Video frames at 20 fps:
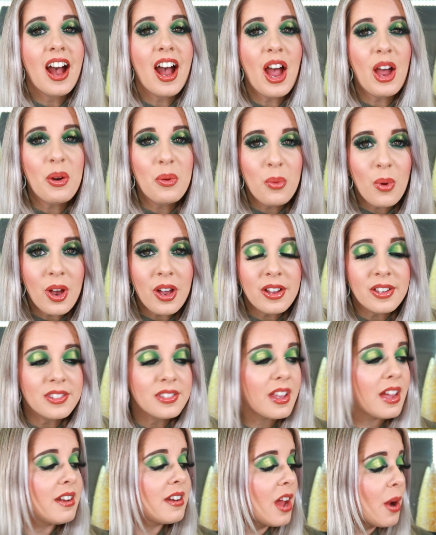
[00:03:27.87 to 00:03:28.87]
I
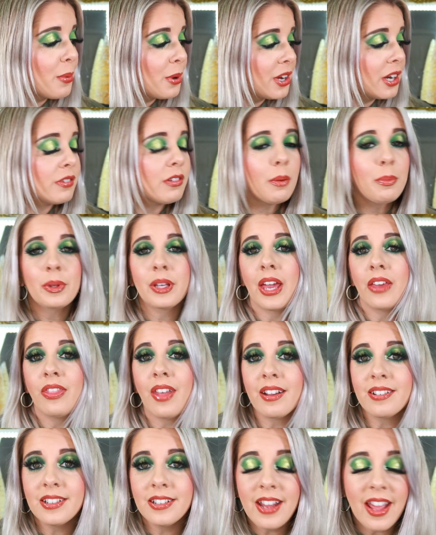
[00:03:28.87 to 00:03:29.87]
was, and now we're gonna replicate
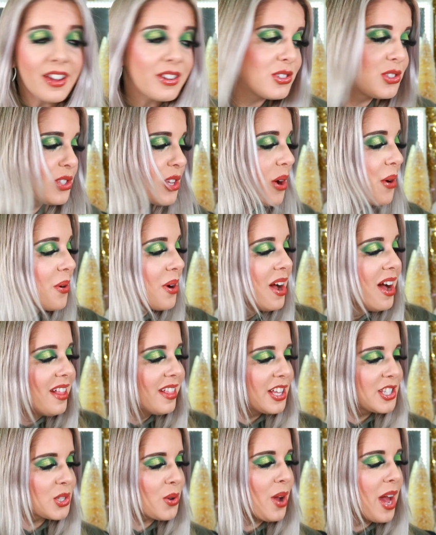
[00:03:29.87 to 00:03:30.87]
that today. So
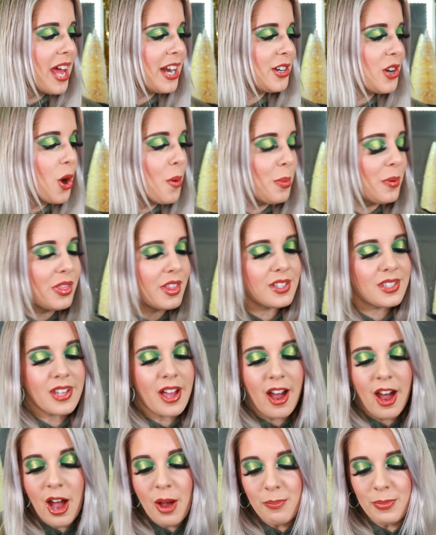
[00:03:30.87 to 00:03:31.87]
let's go ahead and open this
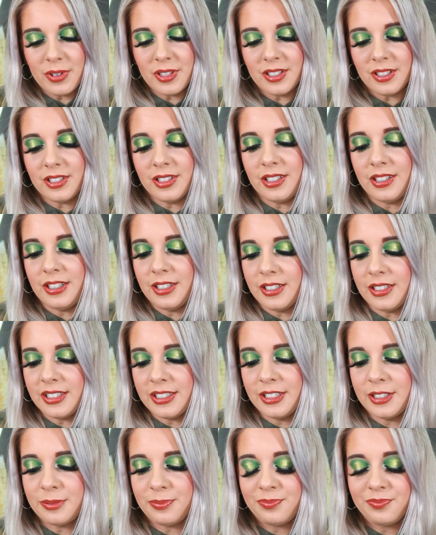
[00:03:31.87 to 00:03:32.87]
up.
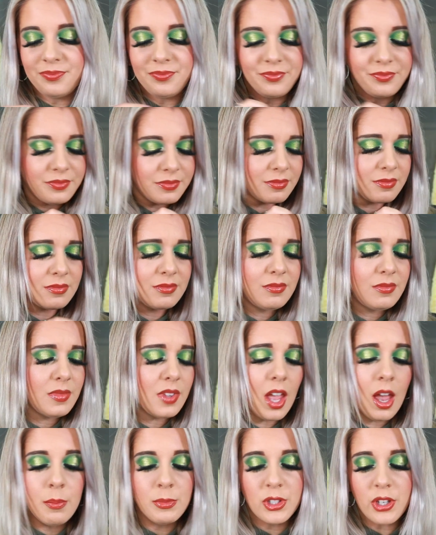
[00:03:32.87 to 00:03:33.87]
I'm
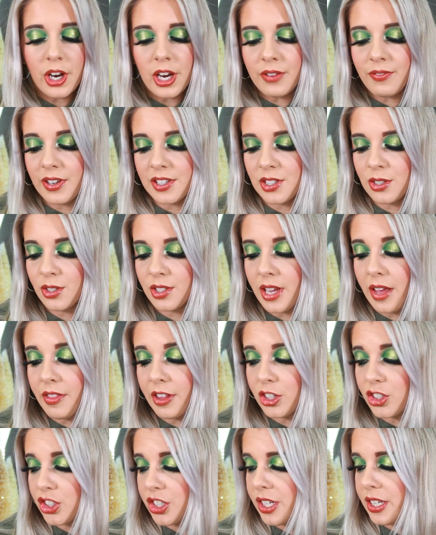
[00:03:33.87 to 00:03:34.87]
sorry if I still sound
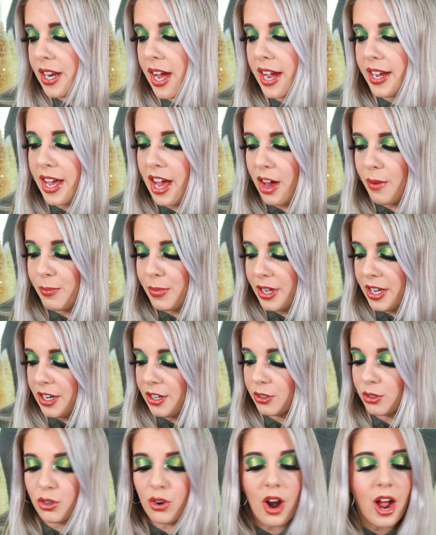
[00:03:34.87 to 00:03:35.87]
like shit. I have
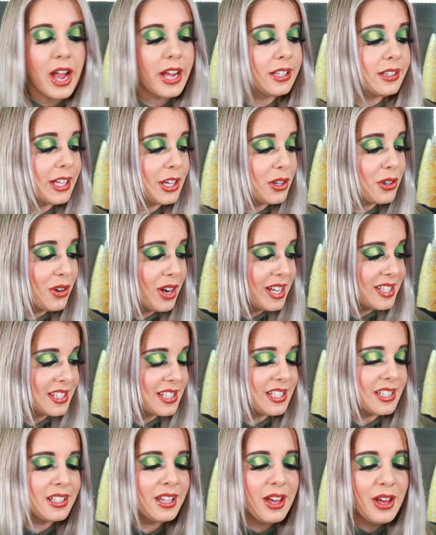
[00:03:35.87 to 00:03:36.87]
been crying like
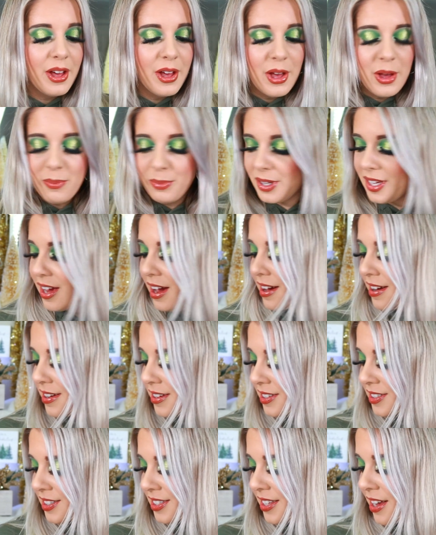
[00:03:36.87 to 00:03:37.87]
crazy
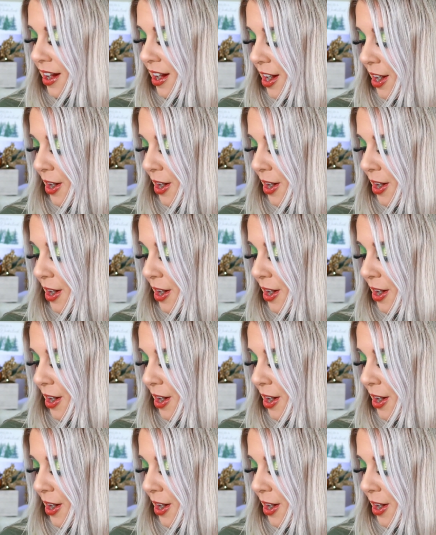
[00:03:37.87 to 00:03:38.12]
because